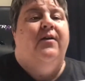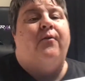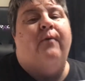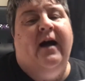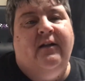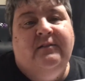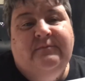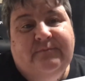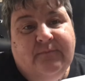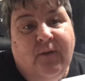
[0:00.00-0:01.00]
Well,
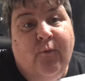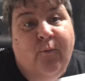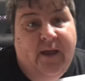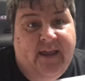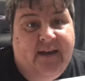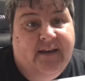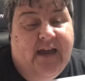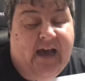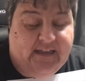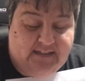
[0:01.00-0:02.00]
when
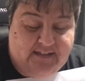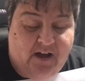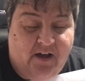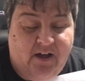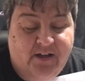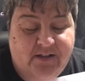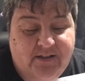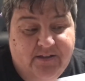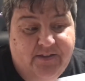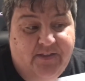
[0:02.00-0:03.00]
I saw
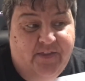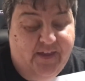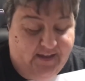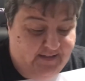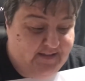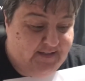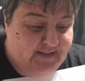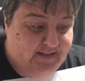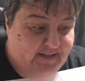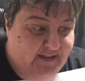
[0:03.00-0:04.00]

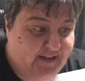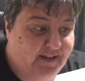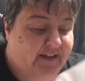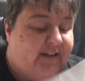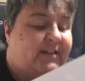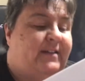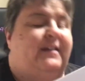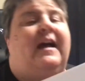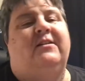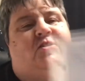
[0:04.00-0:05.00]
this,
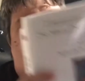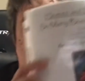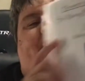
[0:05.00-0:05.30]
I'll show you.